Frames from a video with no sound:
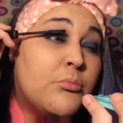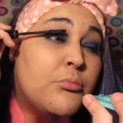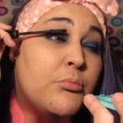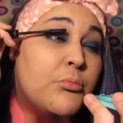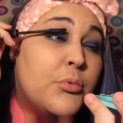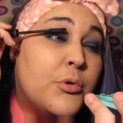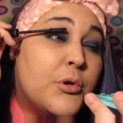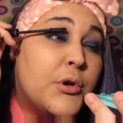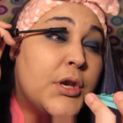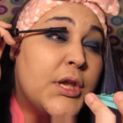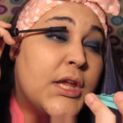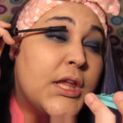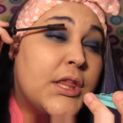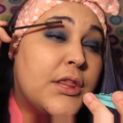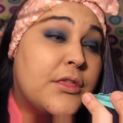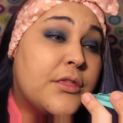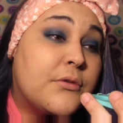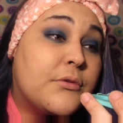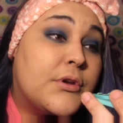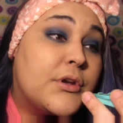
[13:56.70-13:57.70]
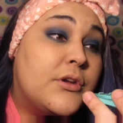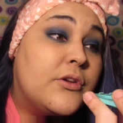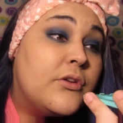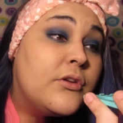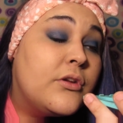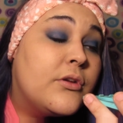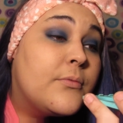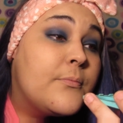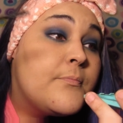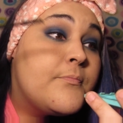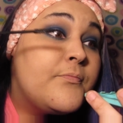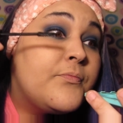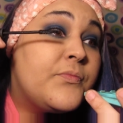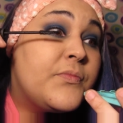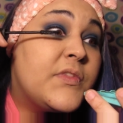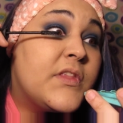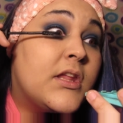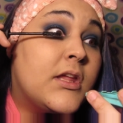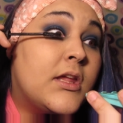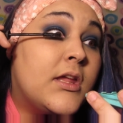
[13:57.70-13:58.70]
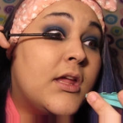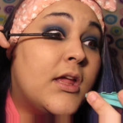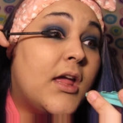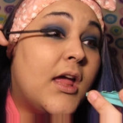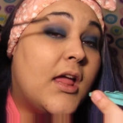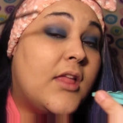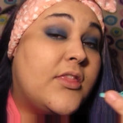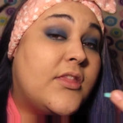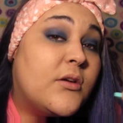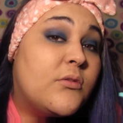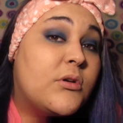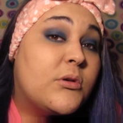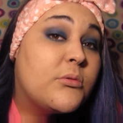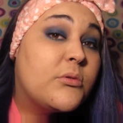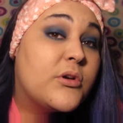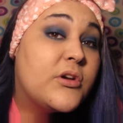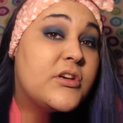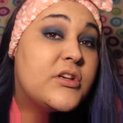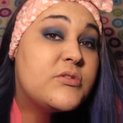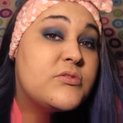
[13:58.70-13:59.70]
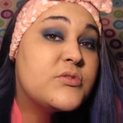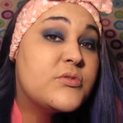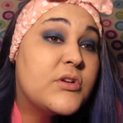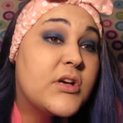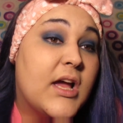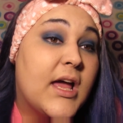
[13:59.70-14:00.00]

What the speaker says: Bring it through. And then what we're going to do is